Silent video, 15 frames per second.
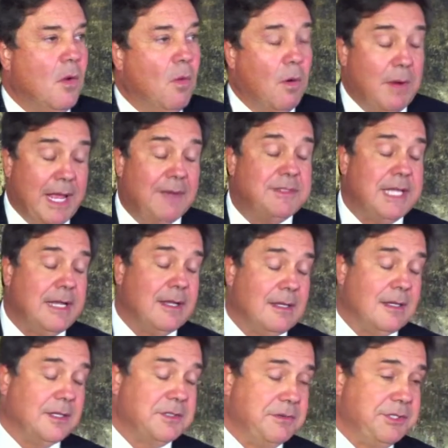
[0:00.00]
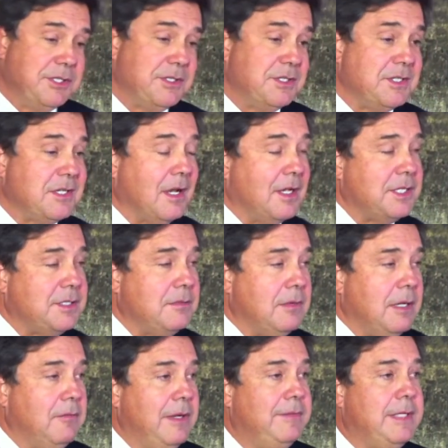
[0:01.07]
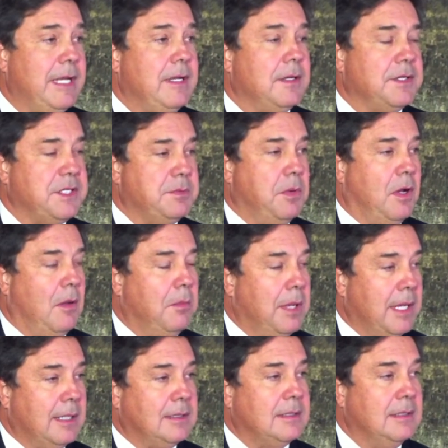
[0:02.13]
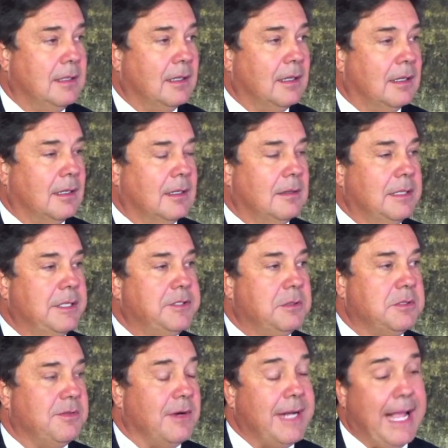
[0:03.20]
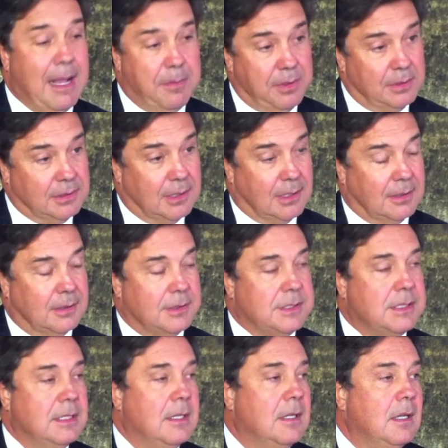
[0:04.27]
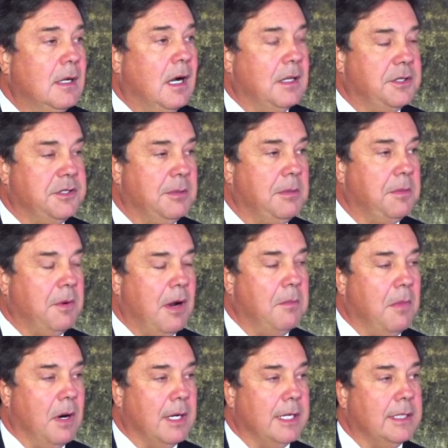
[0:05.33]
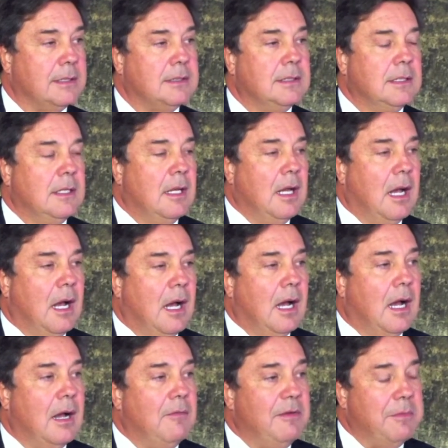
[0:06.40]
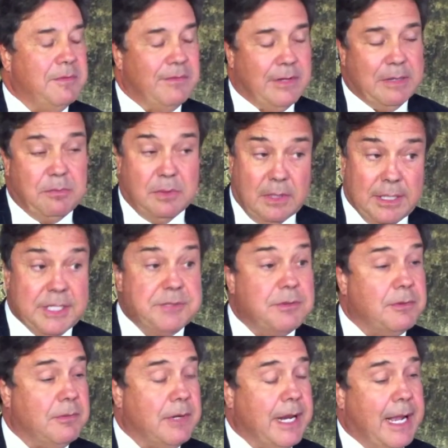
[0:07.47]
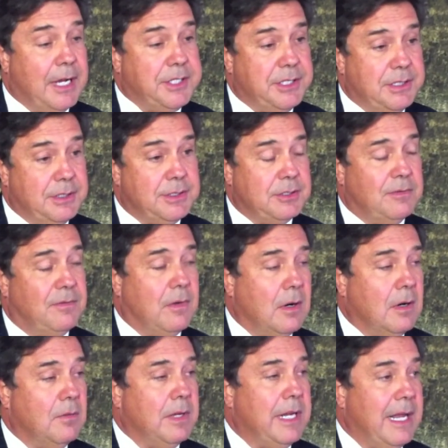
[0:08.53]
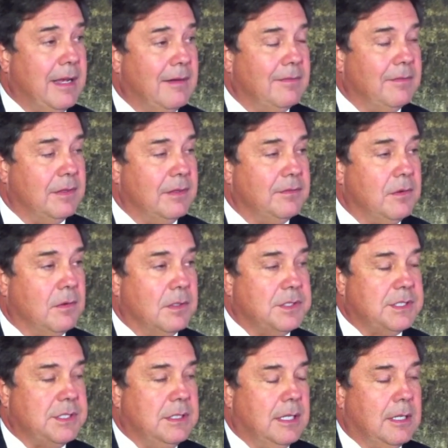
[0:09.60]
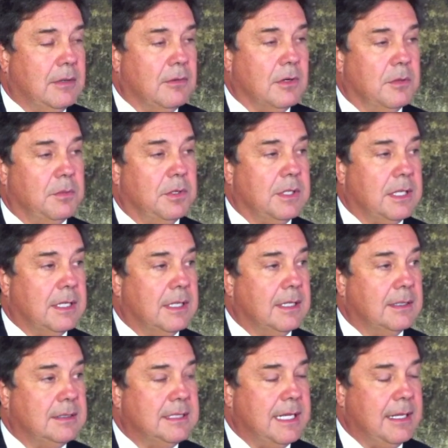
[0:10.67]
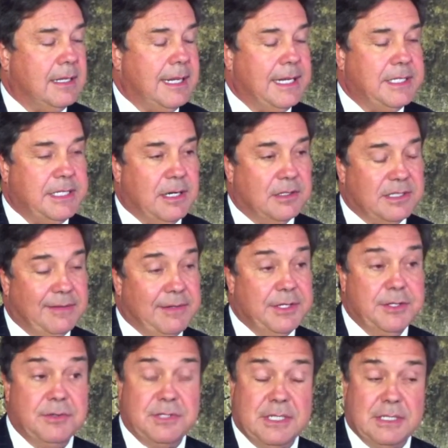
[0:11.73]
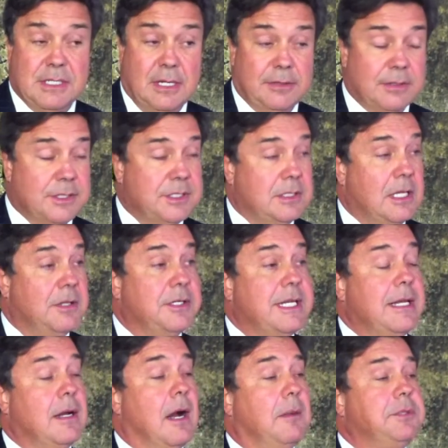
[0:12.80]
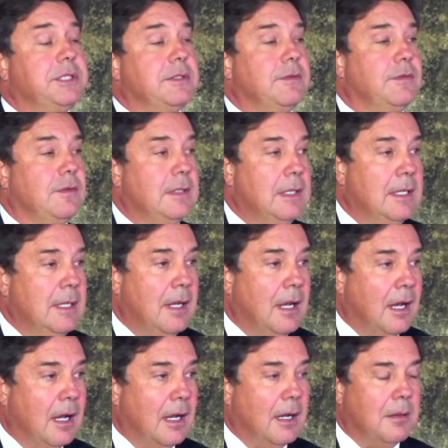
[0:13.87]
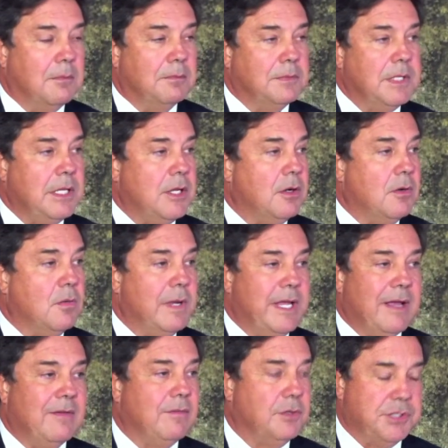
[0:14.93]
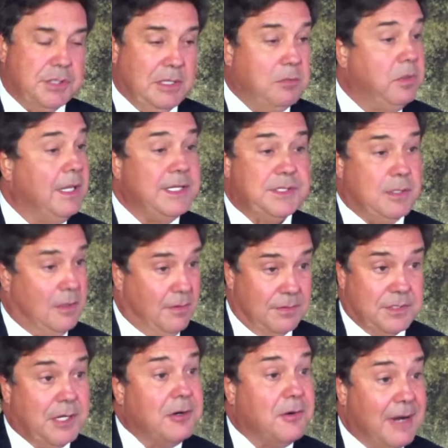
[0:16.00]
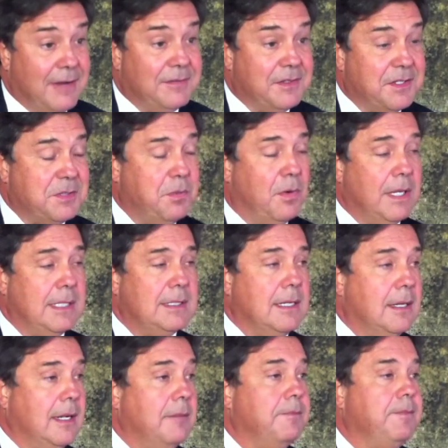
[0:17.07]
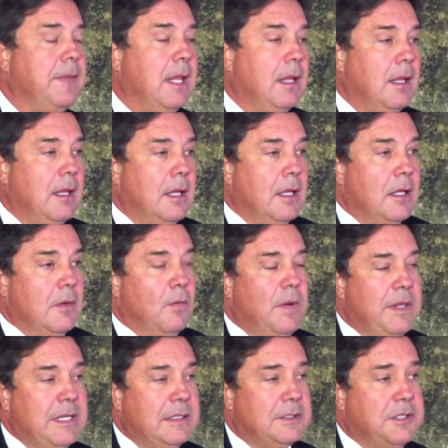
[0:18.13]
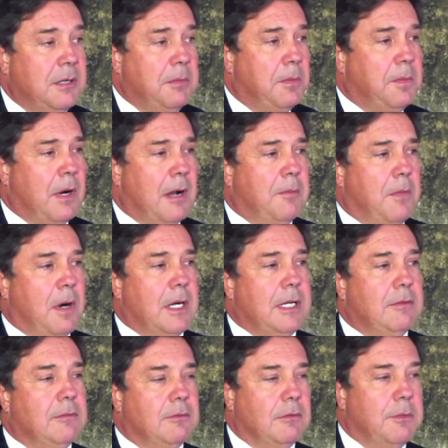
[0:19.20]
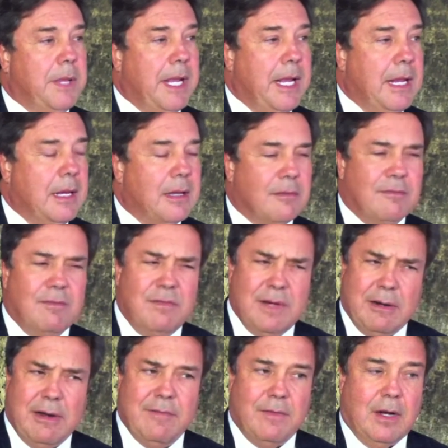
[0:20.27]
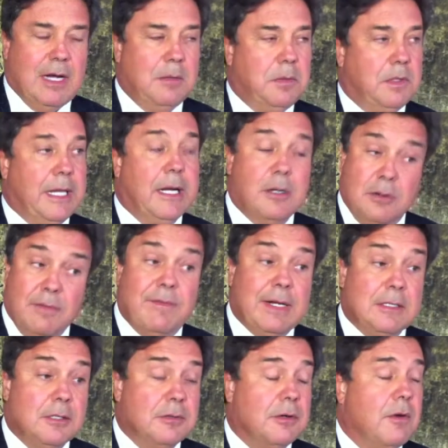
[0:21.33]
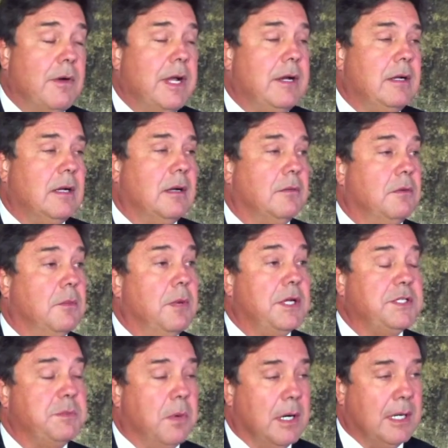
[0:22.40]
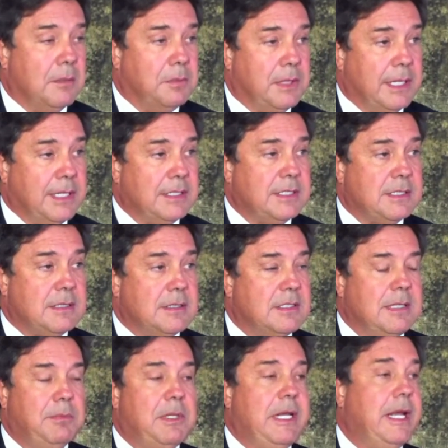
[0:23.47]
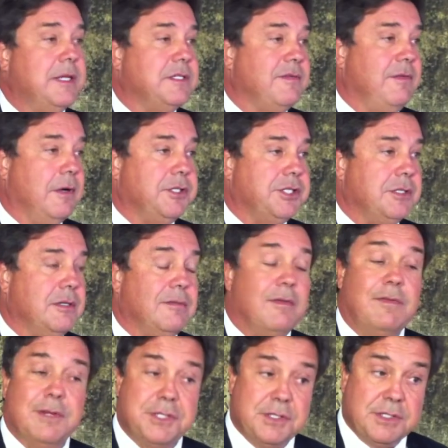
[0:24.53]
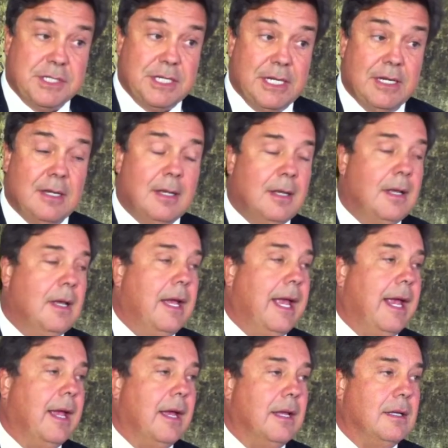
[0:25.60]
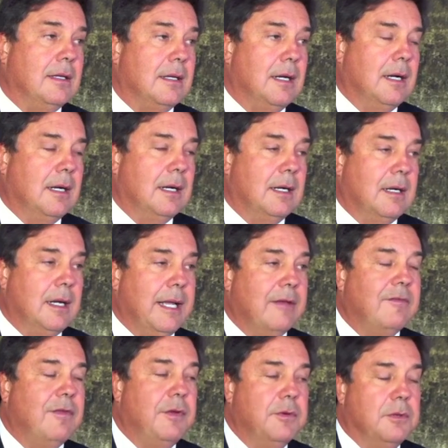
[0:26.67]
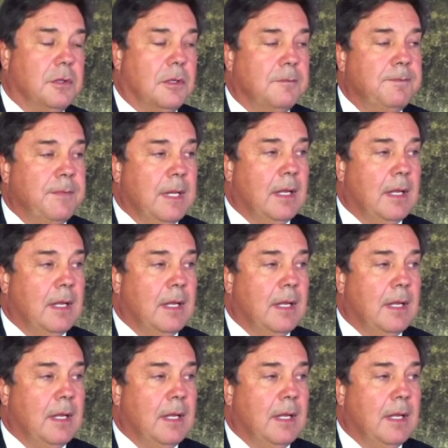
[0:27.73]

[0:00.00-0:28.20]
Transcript: Well, we have taken, as we just discussed, we, have taken a small bet uh, in terms of our capital dollars on the turboprop market. Uh, we've been very pleased with the reaction so far. We have, of course, on our order book, uh, 10 ATR 72 600s, another 10 options. Um, you know, we have virtually placed all of those aircraft at this point in time. We think the turboprop market will remain a very viable and, a, in fact, a growing, uh, robust marketplace simply as a function of efficiency and, uh, and fuel.